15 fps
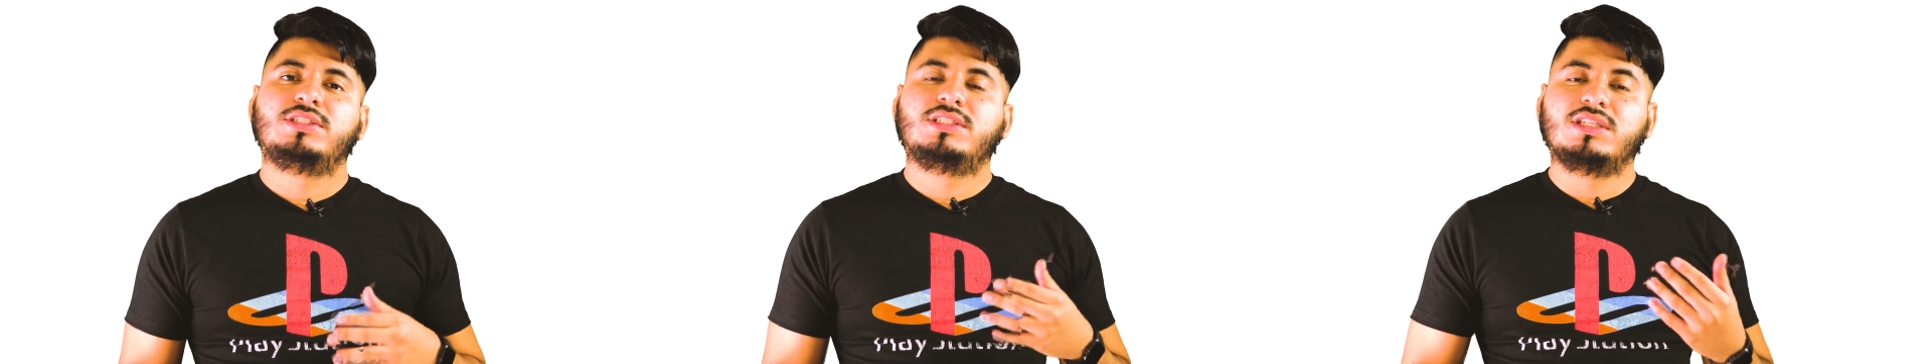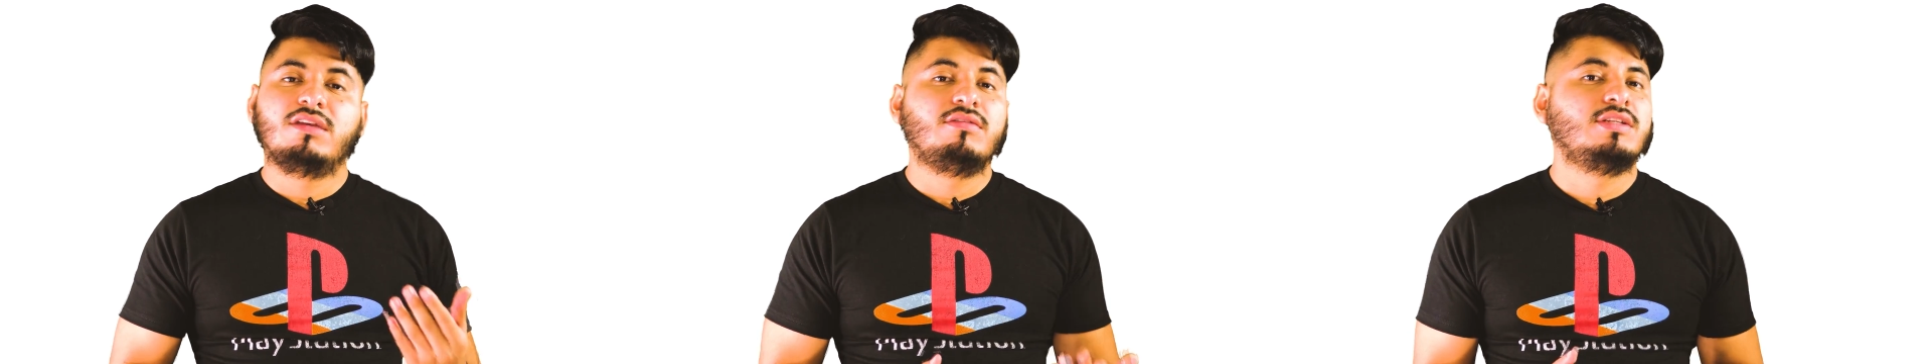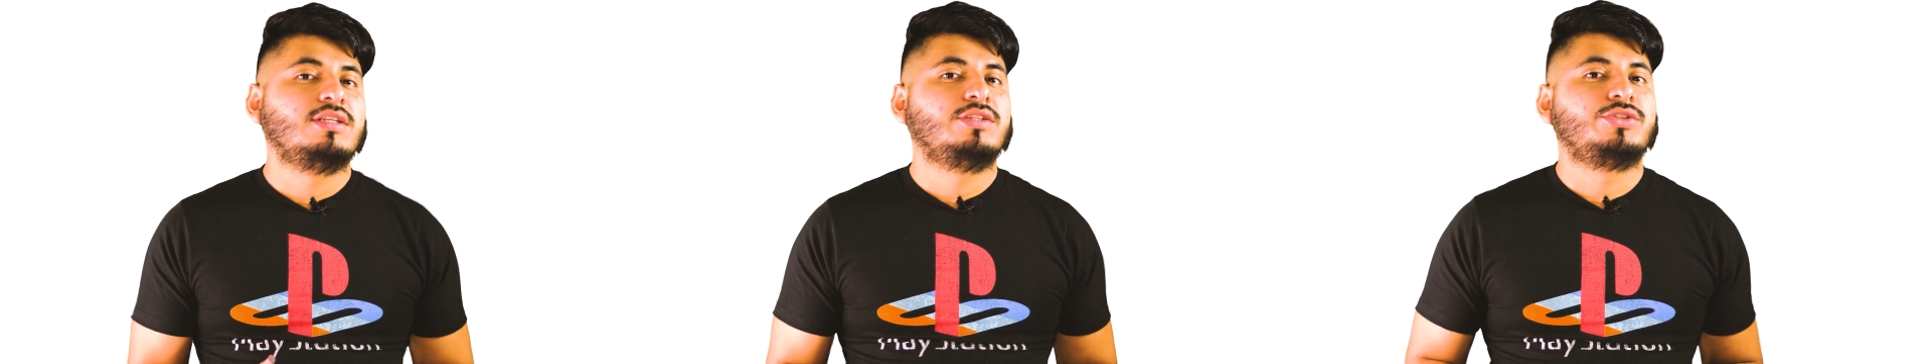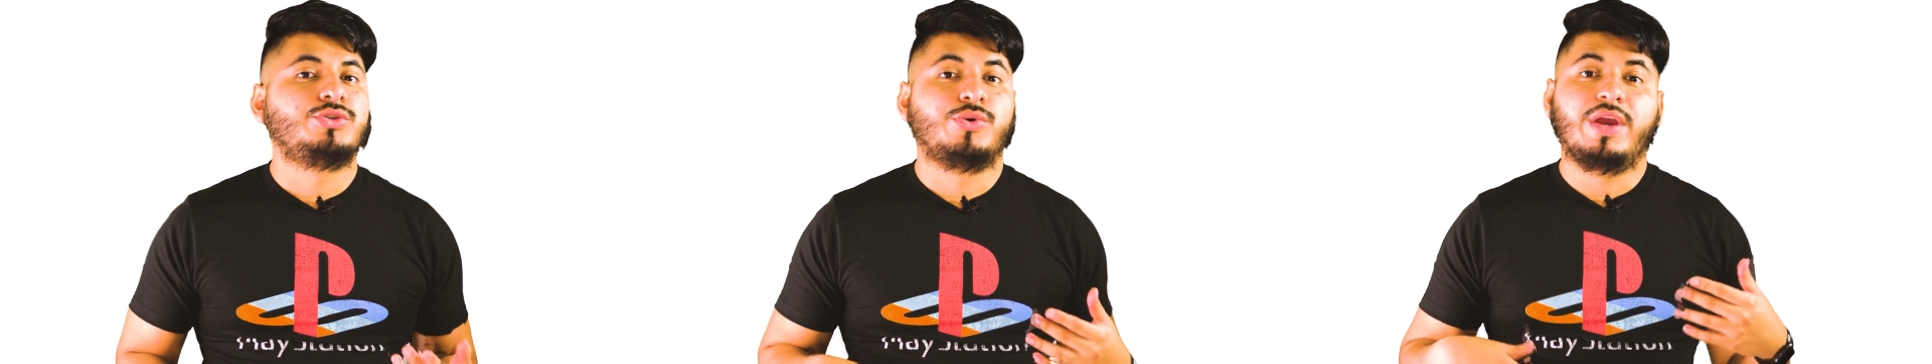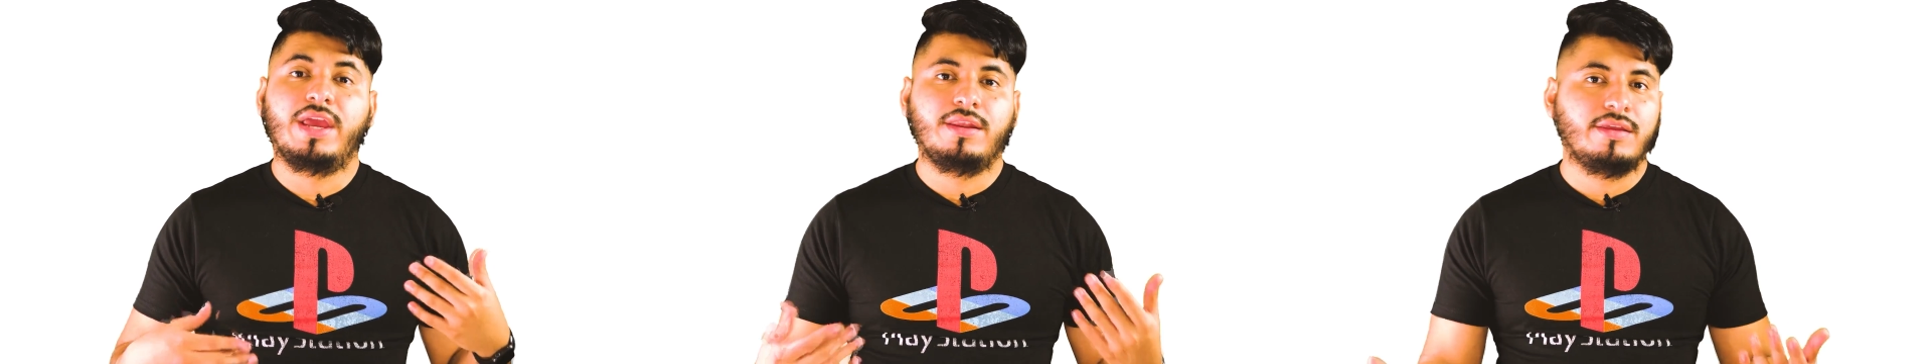70
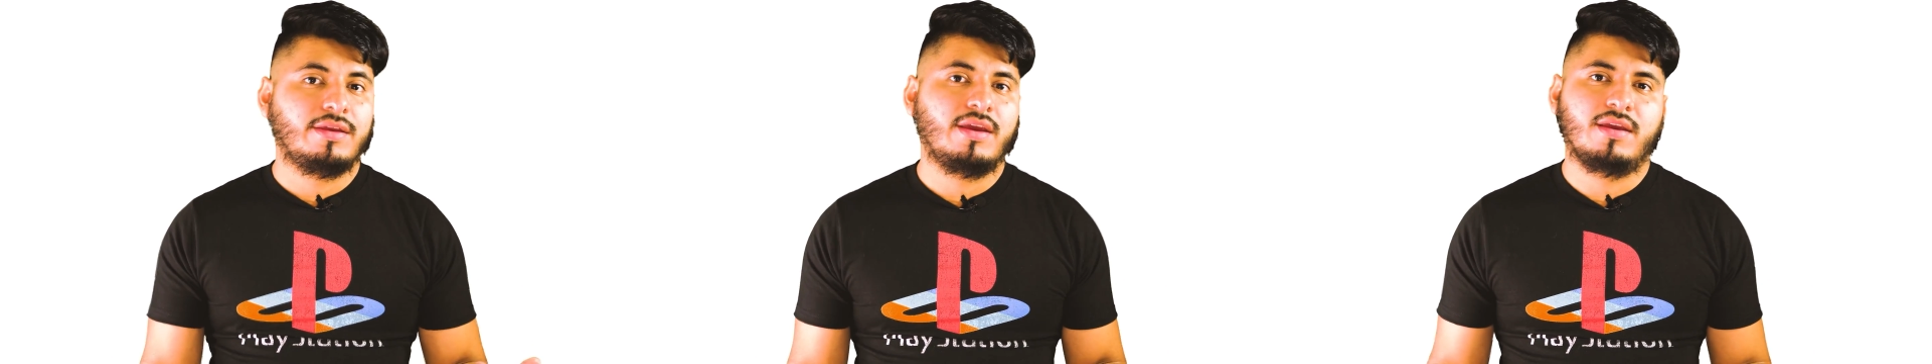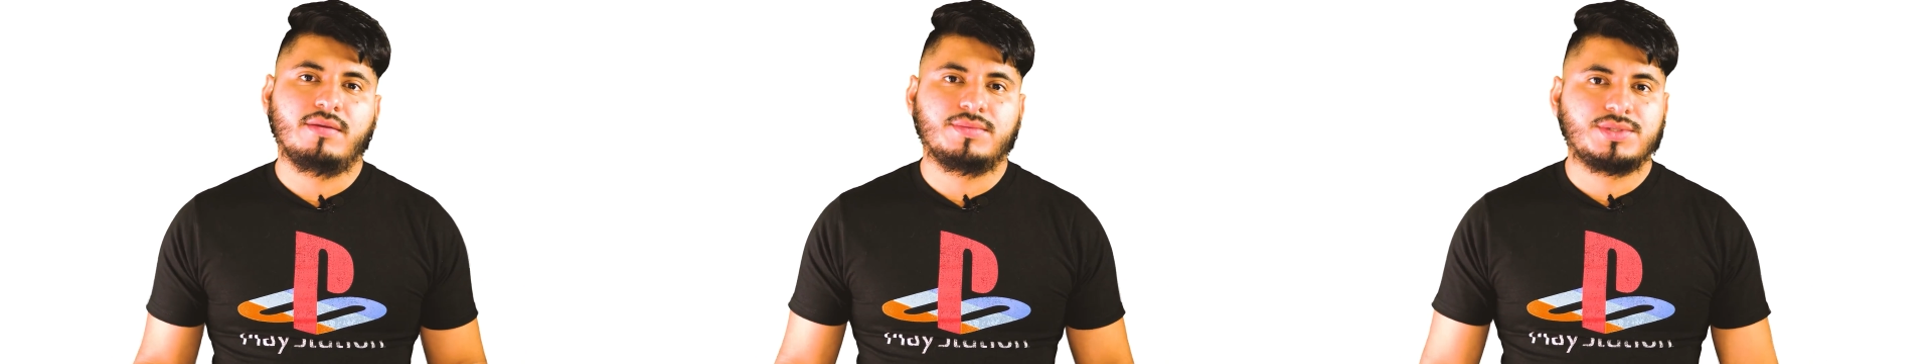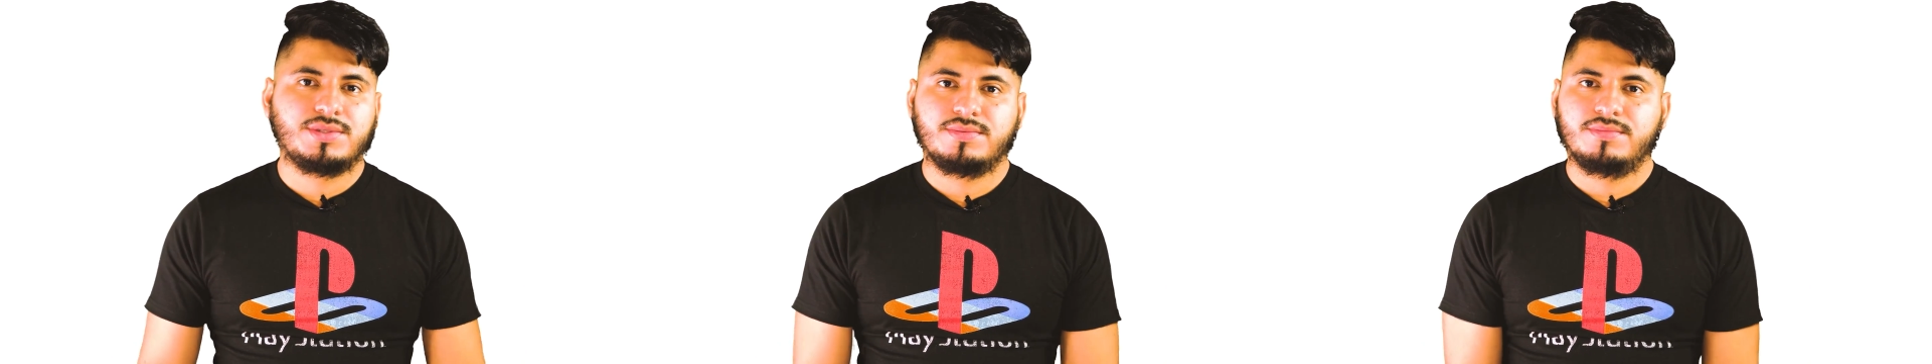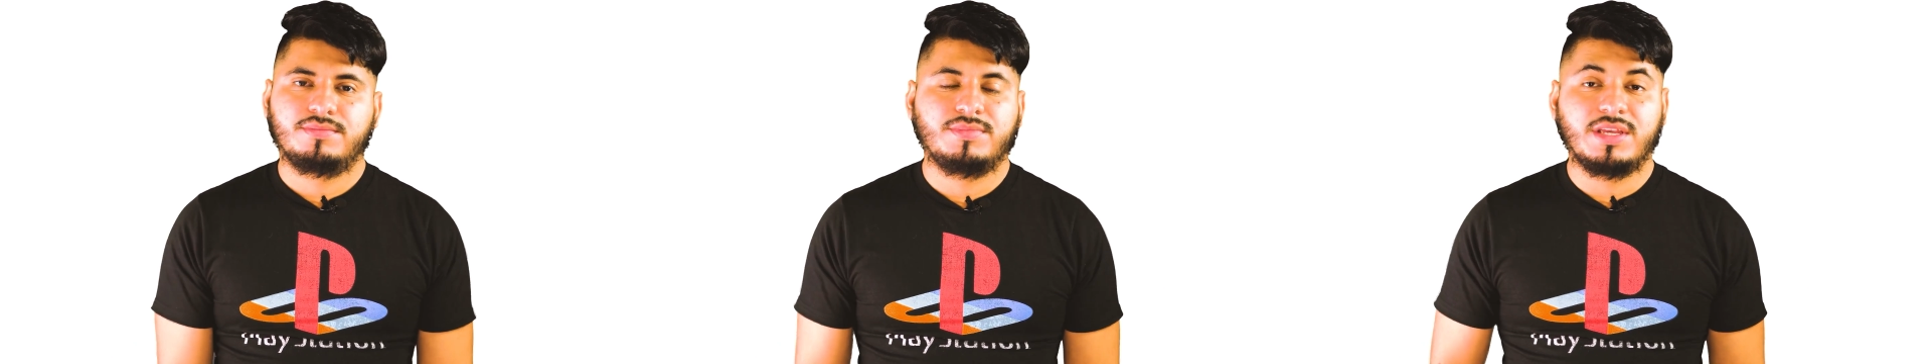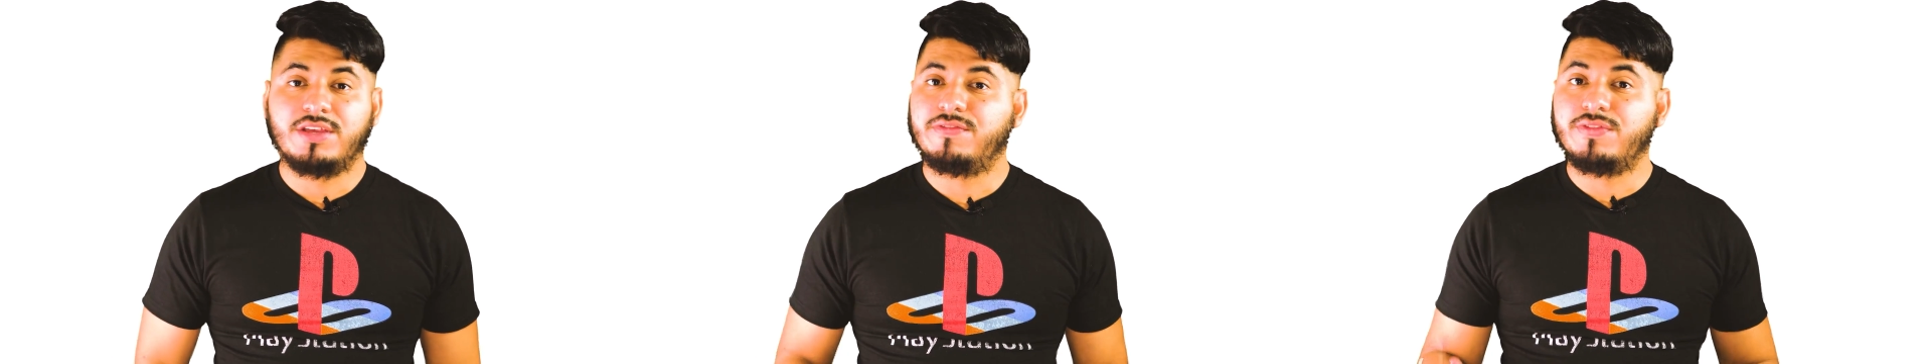to 80 games,
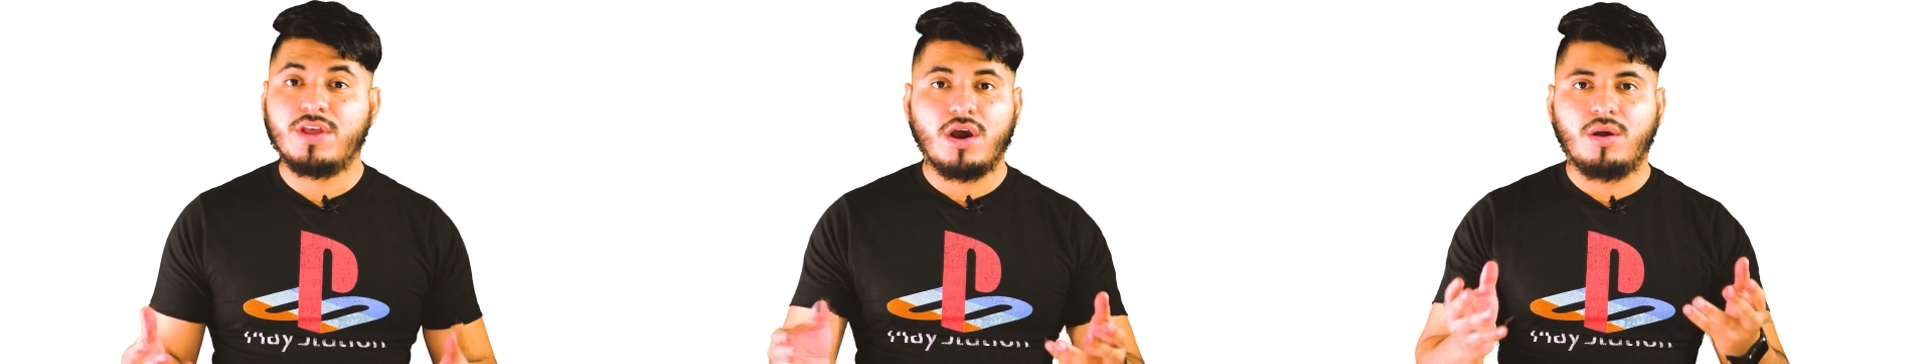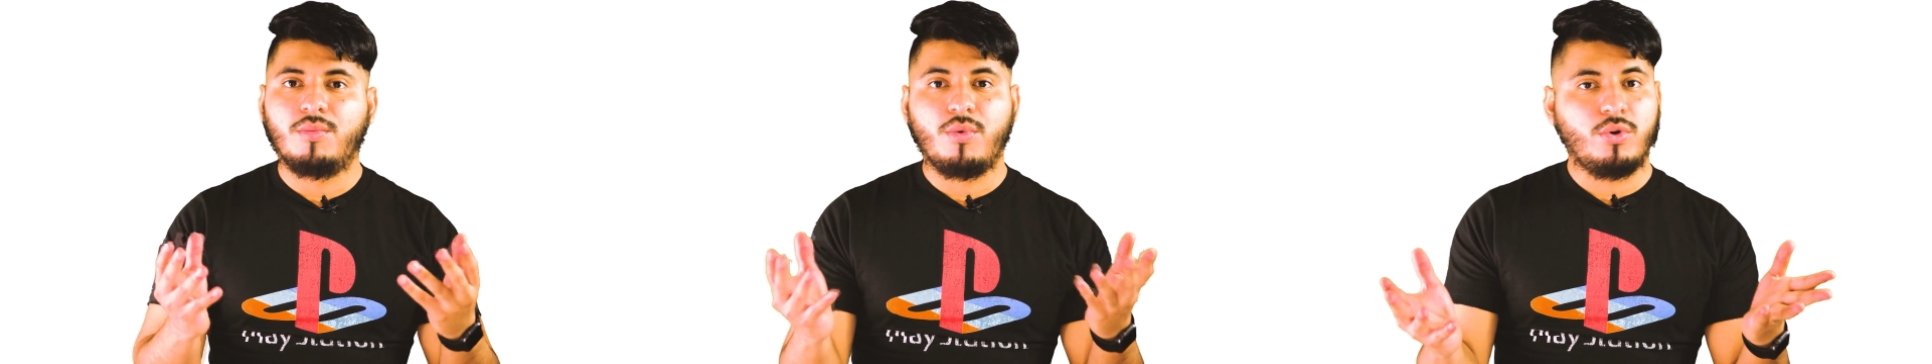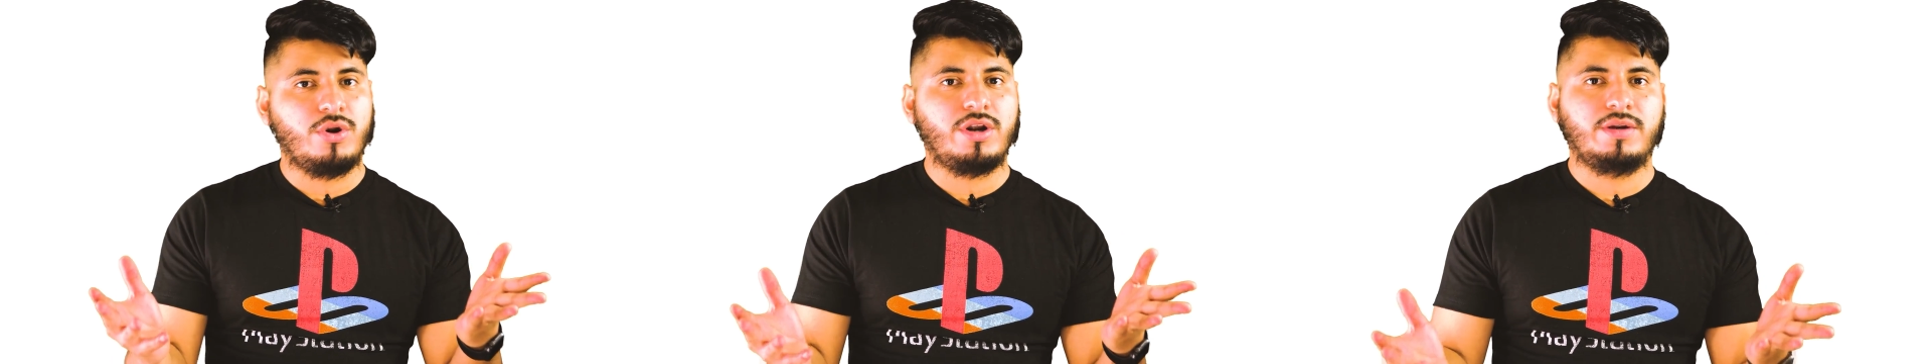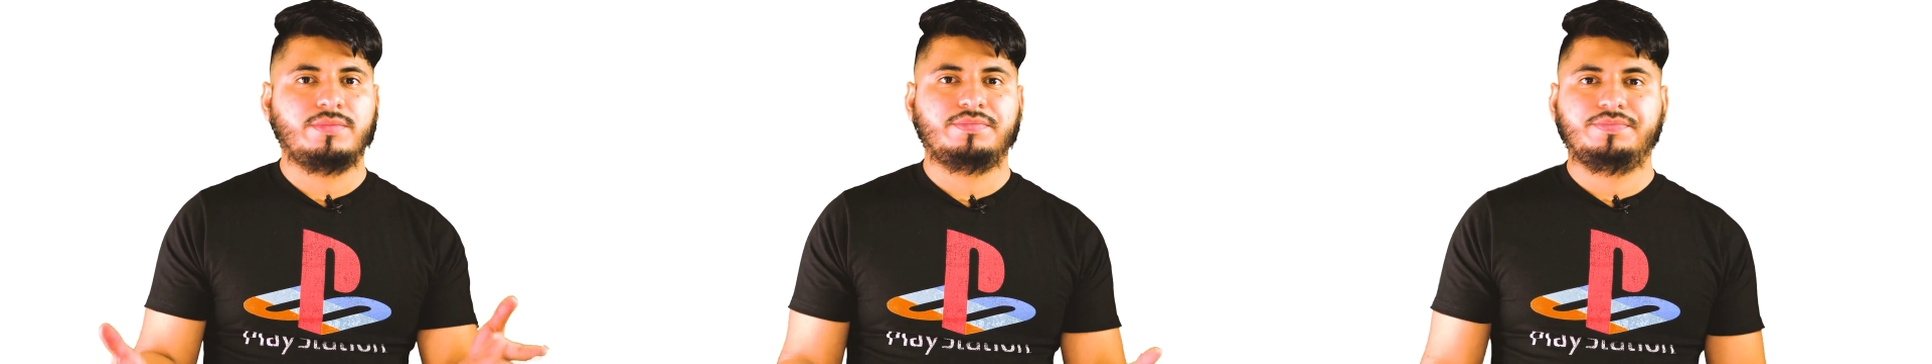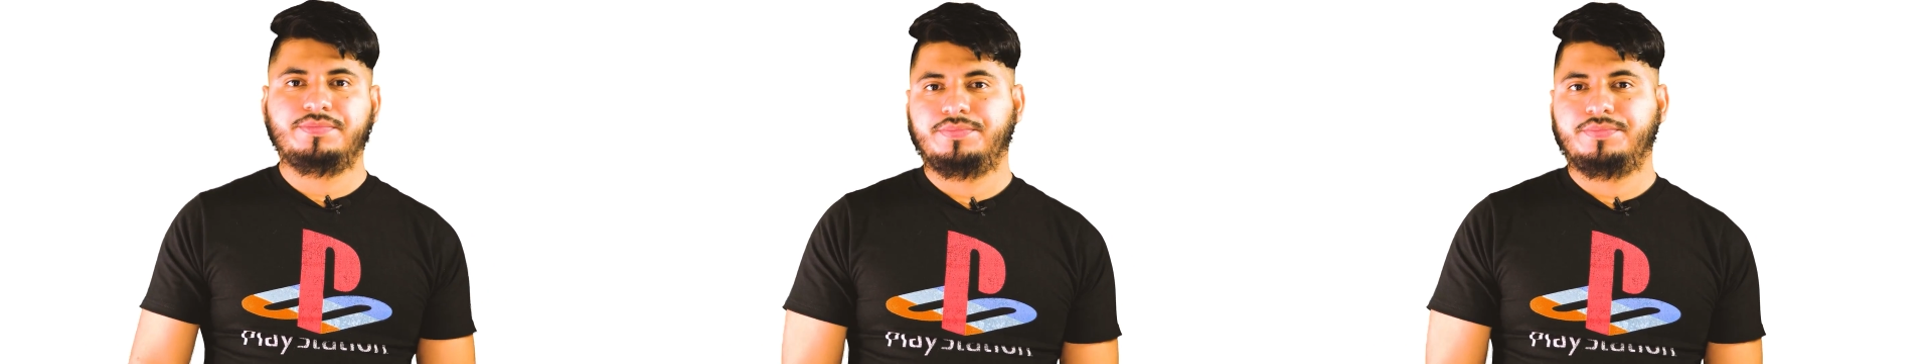if not more.